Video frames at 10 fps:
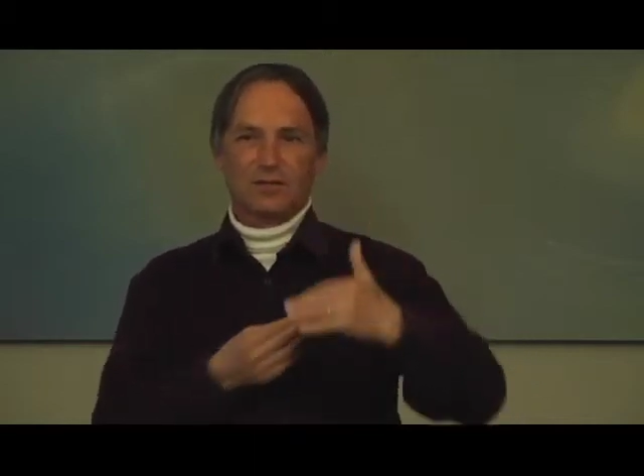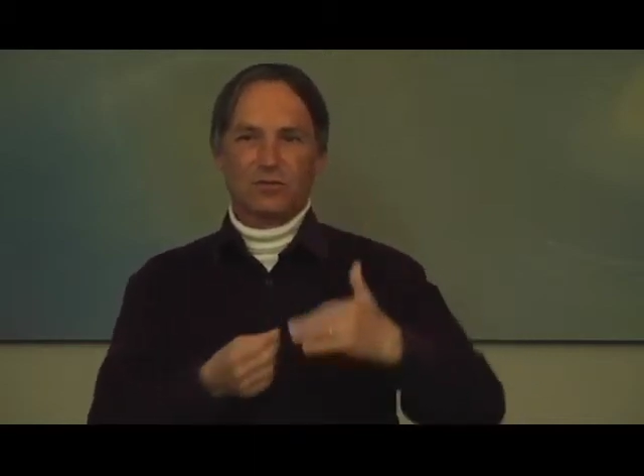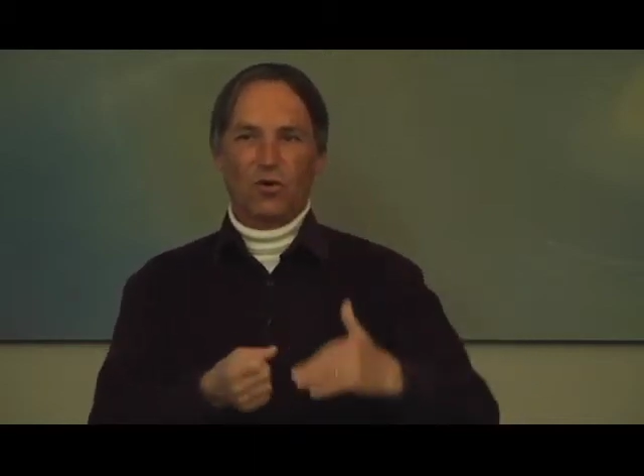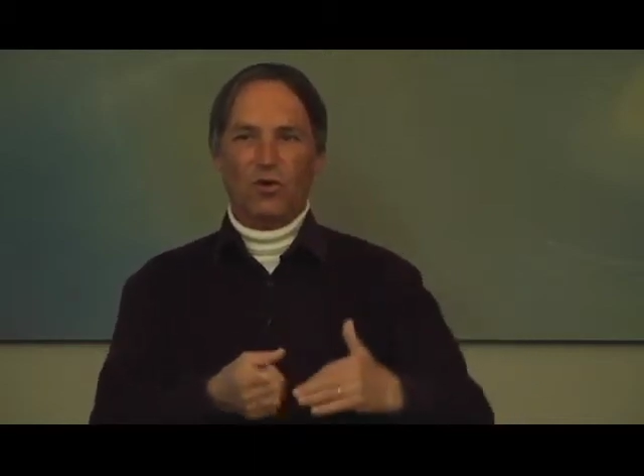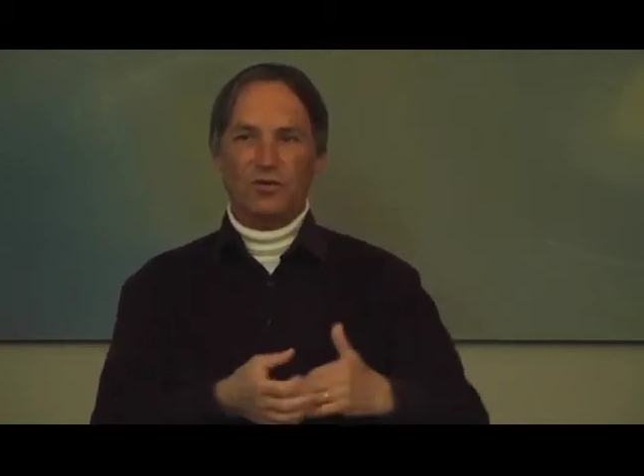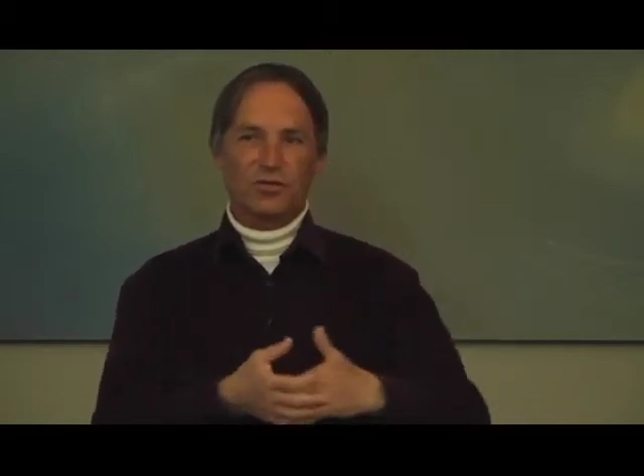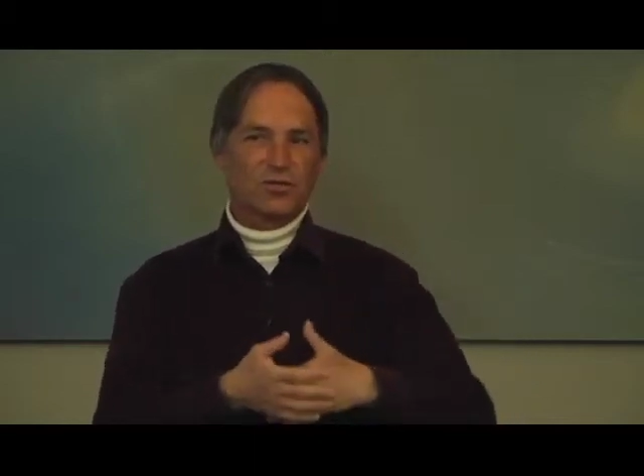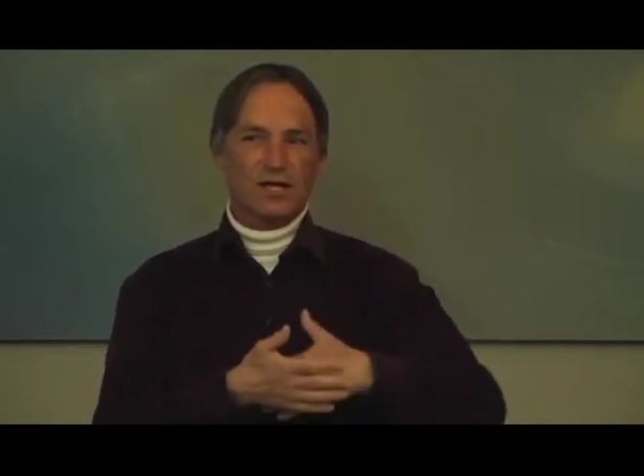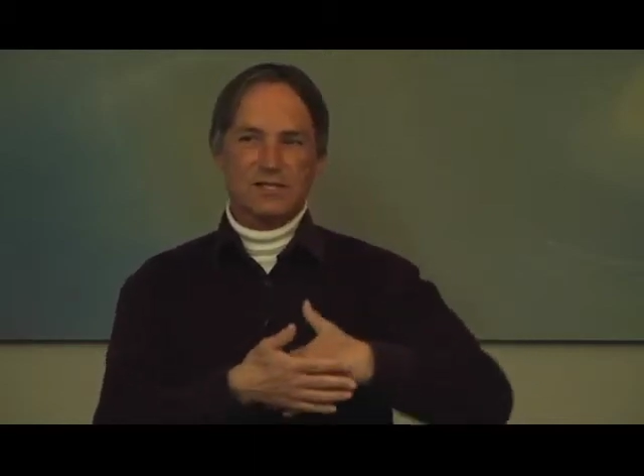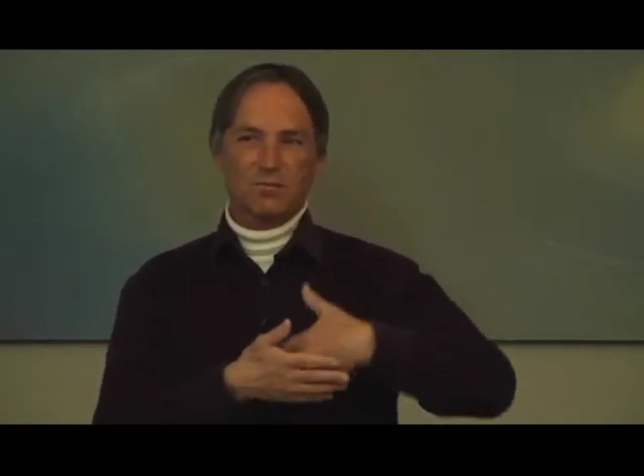not
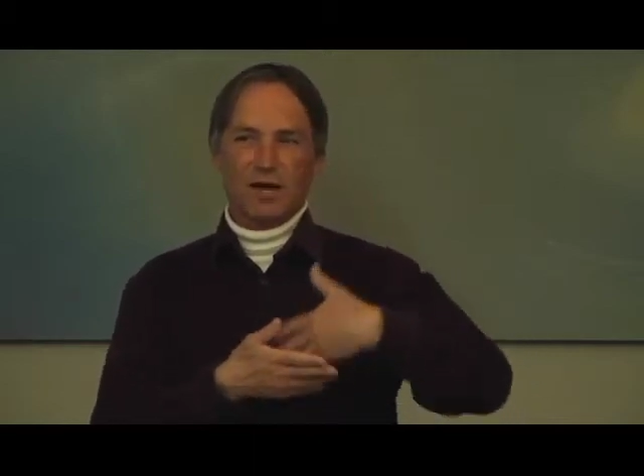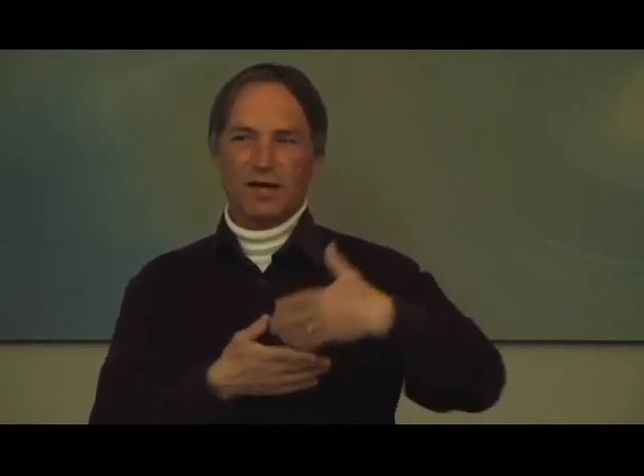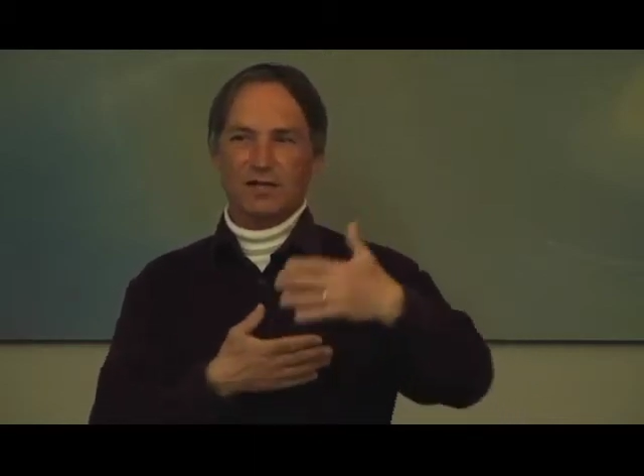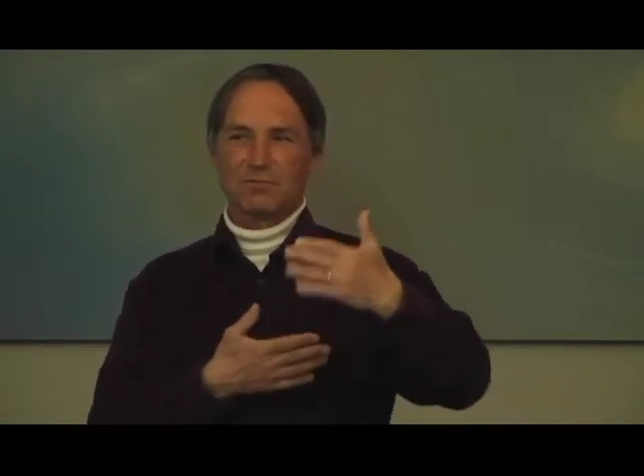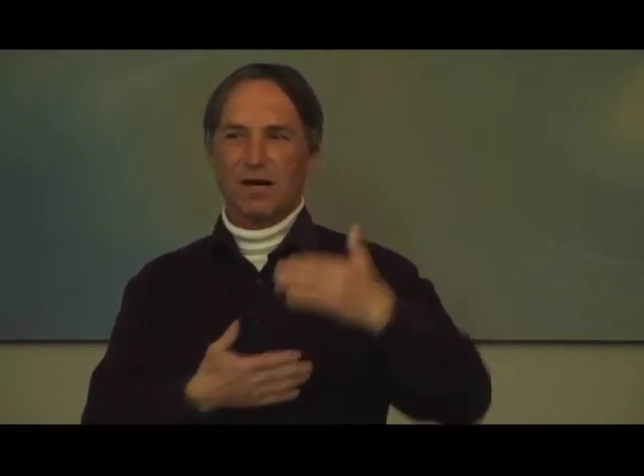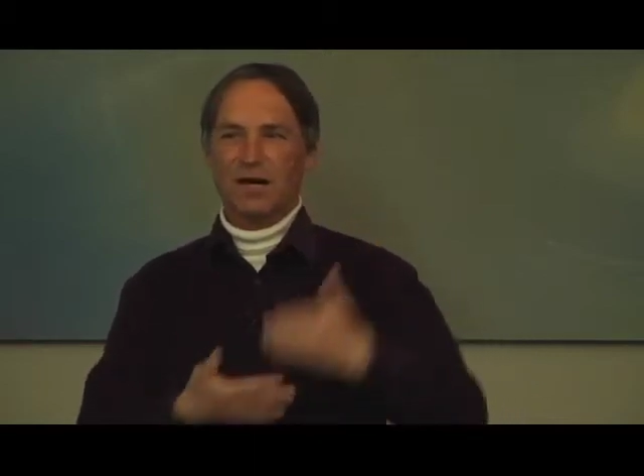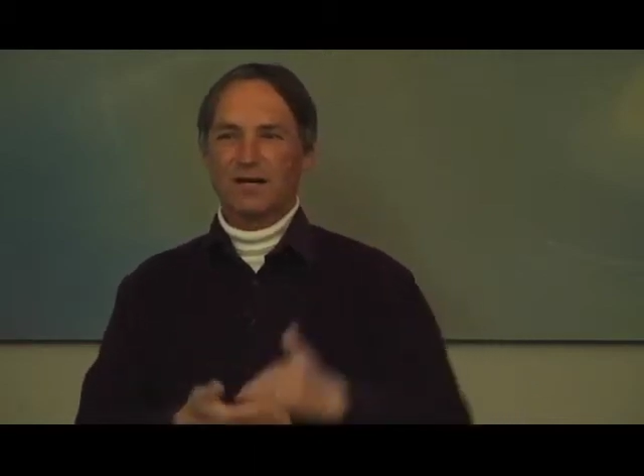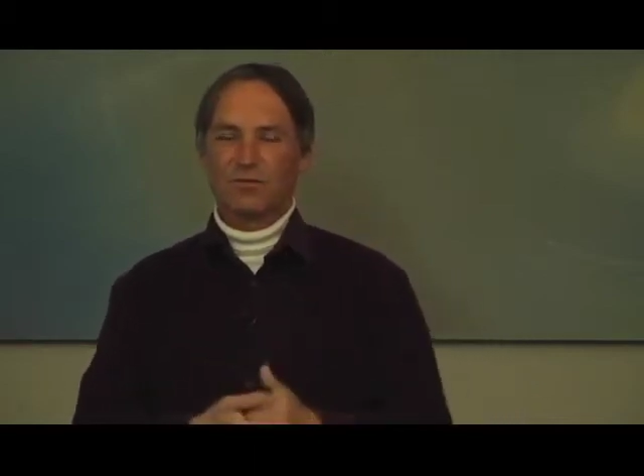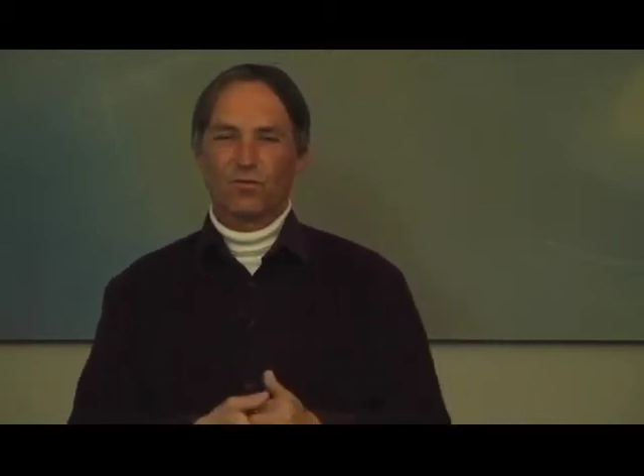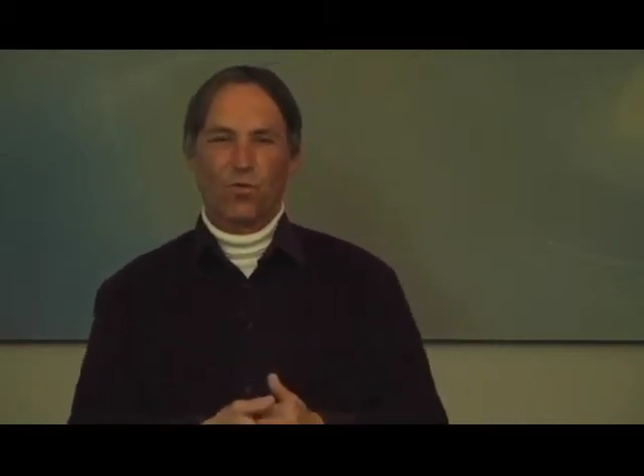just
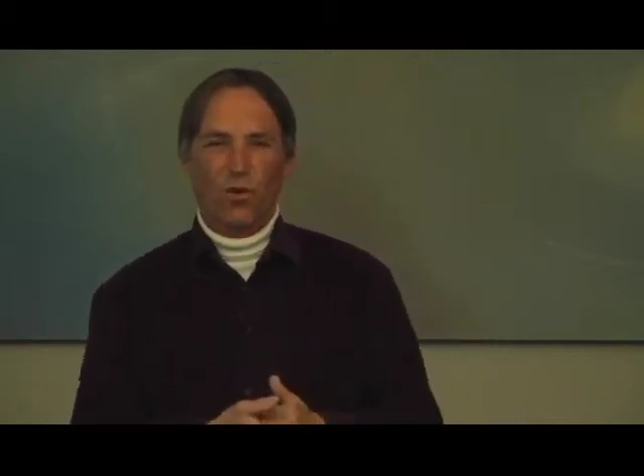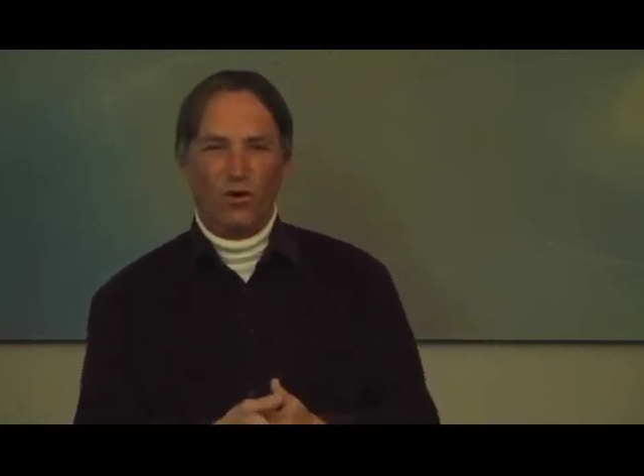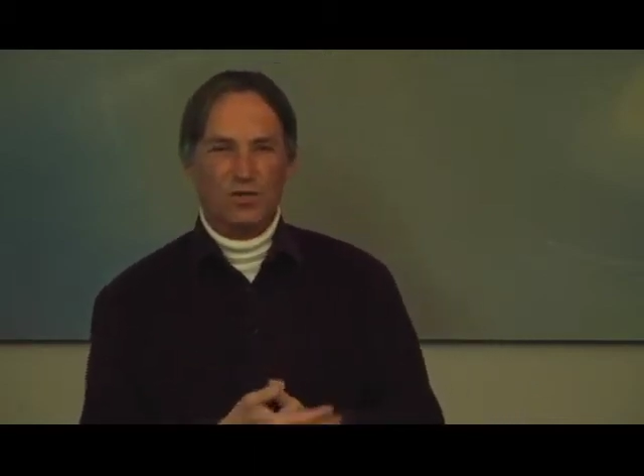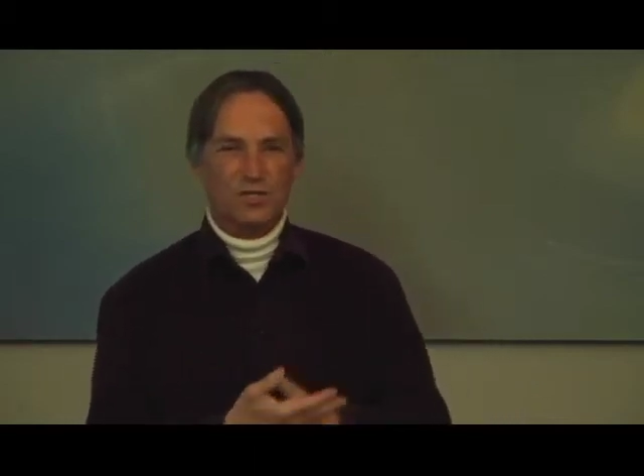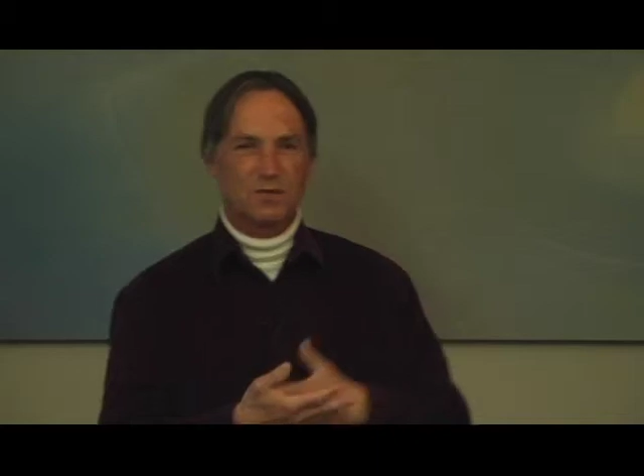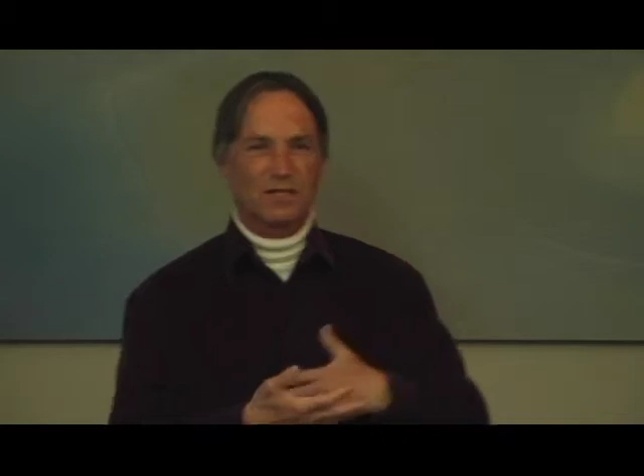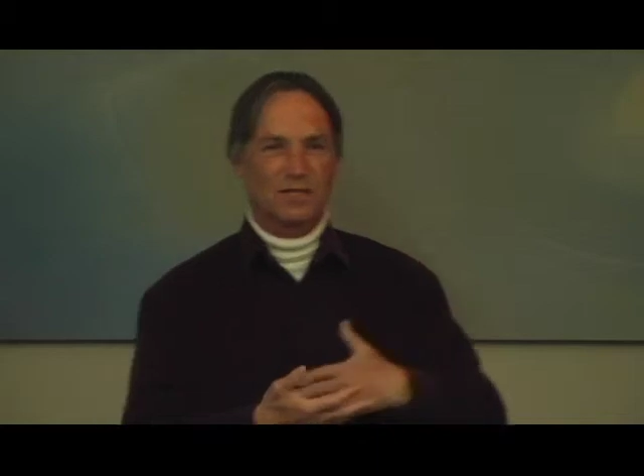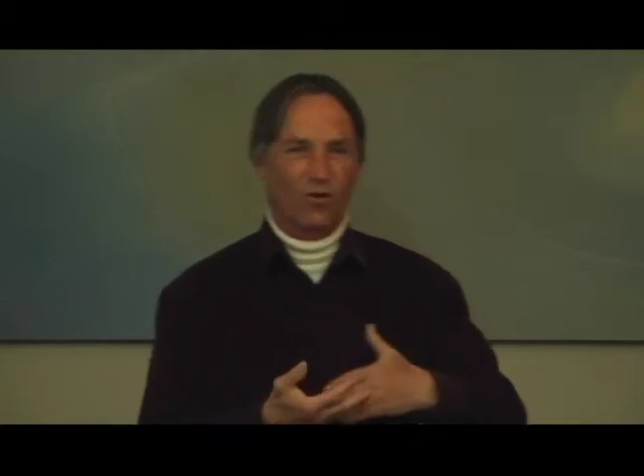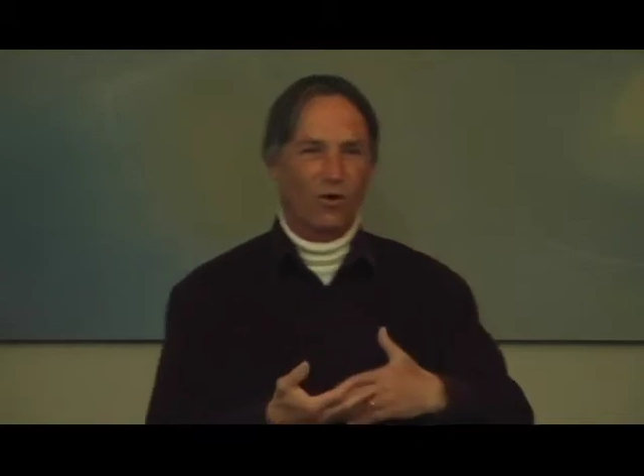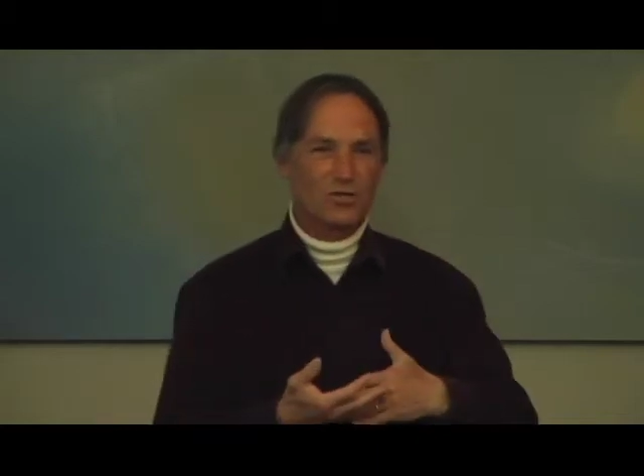by wars, but
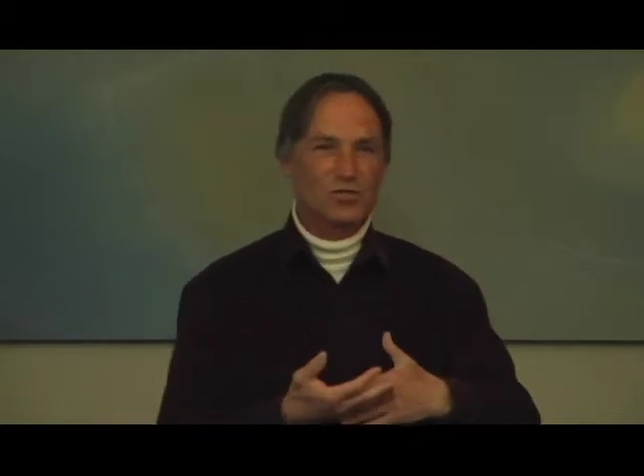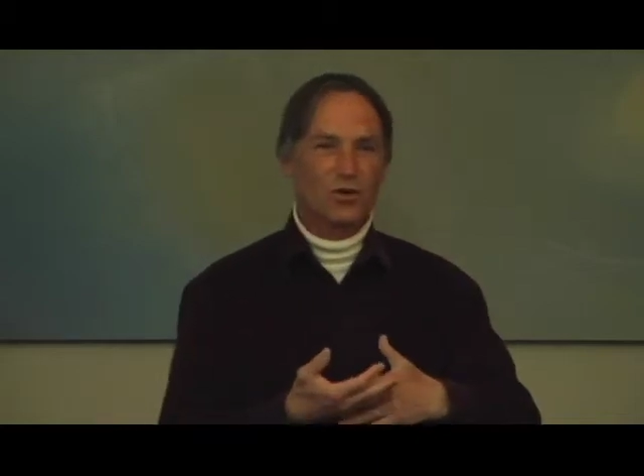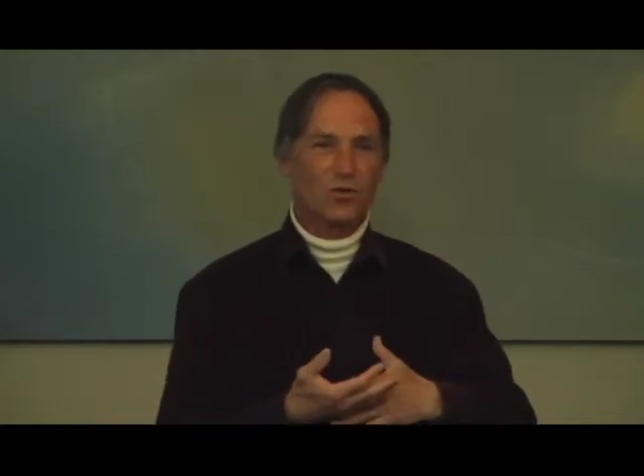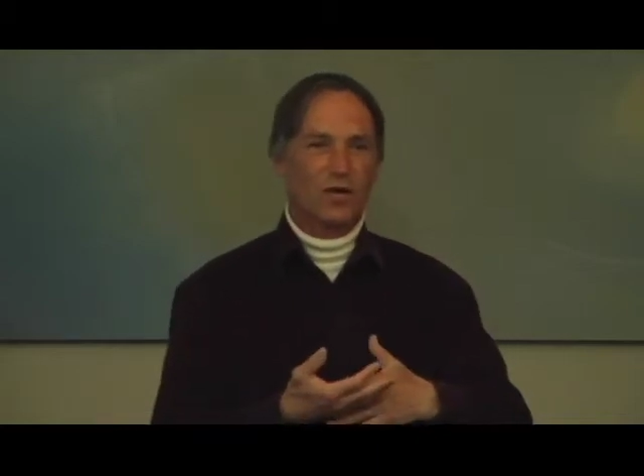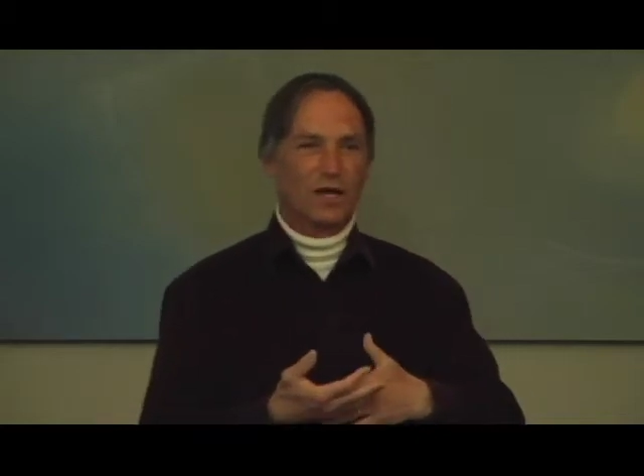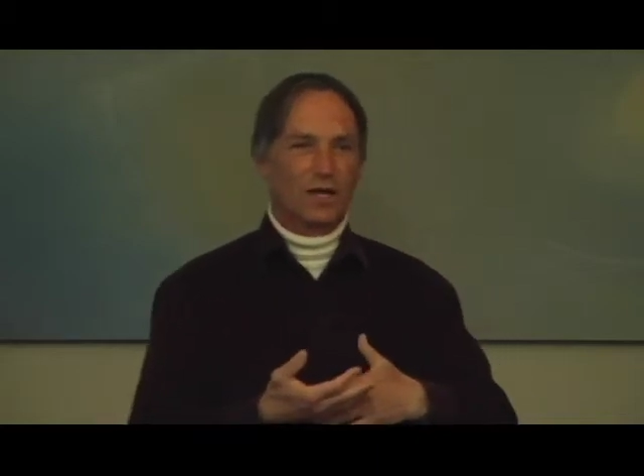also